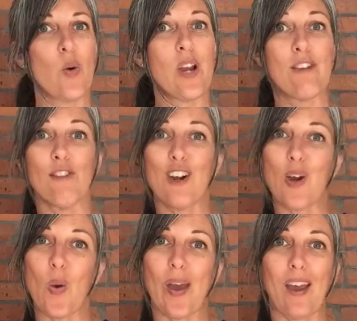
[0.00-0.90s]
going for
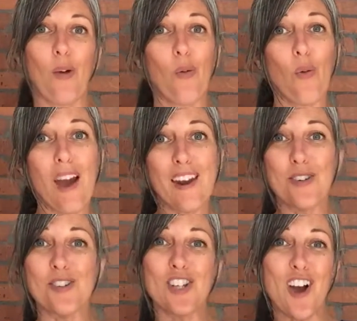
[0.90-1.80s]
a quick run
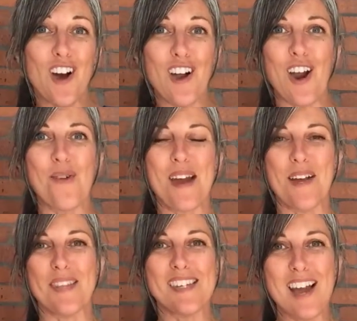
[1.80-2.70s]
or jog
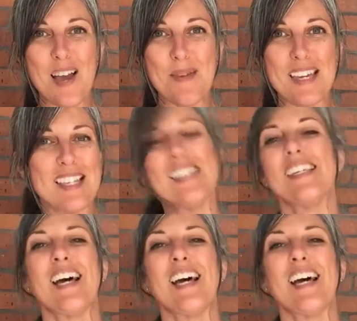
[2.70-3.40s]
around the diamond,